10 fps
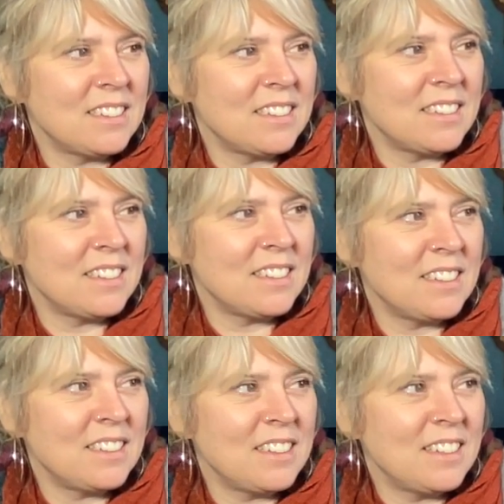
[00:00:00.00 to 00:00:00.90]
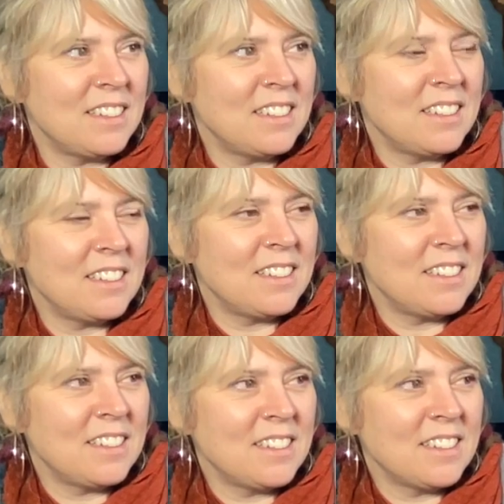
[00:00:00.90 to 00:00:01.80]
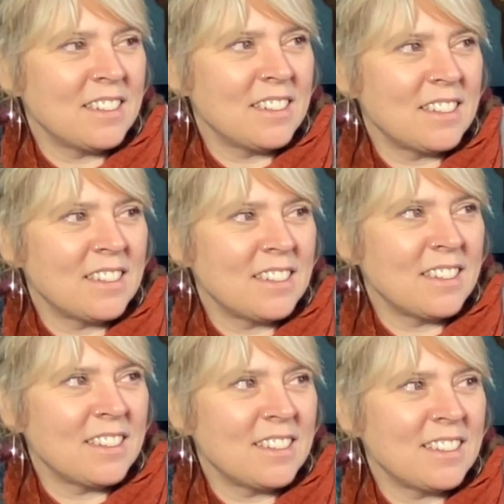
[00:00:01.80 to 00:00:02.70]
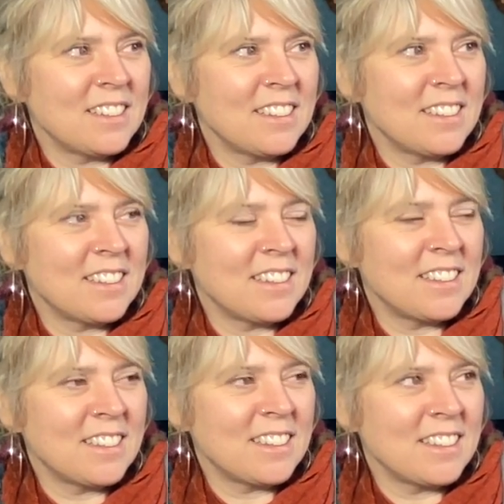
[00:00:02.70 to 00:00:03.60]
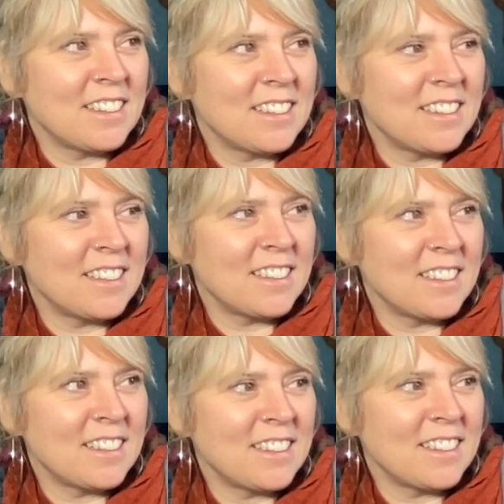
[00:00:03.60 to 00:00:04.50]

(silent)